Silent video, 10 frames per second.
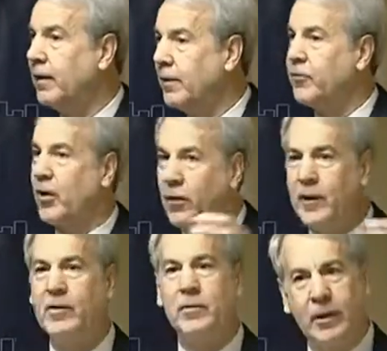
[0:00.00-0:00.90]
There's all
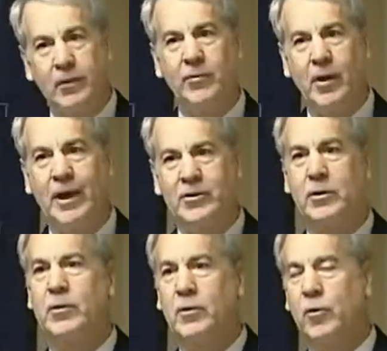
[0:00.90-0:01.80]
these
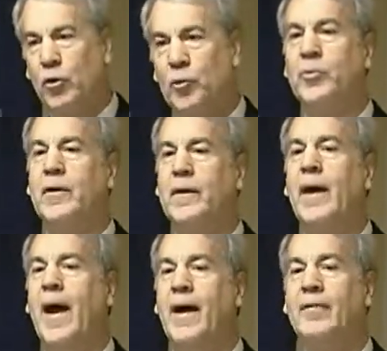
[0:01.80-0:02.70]
selection groups that they
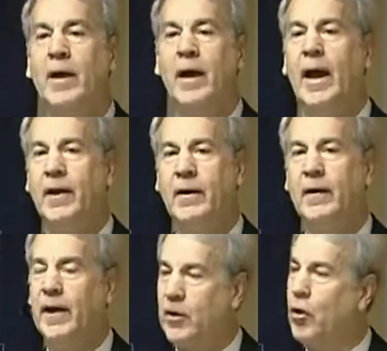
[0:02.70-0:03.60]
have, and
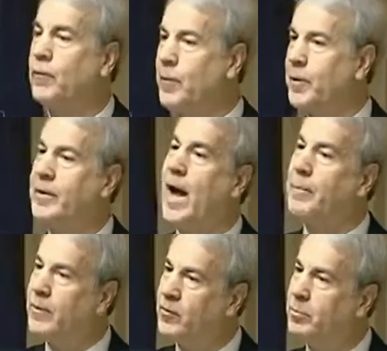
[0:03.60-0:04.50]
they go from the
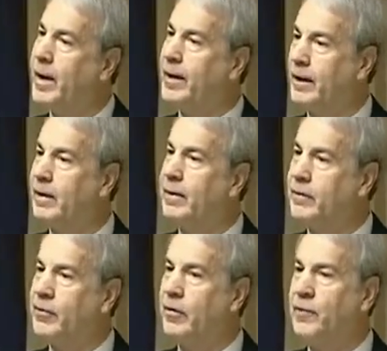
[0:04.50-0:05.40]
top of this bucket.
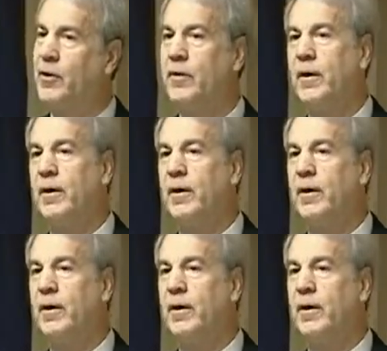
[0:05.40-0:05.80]
So if you're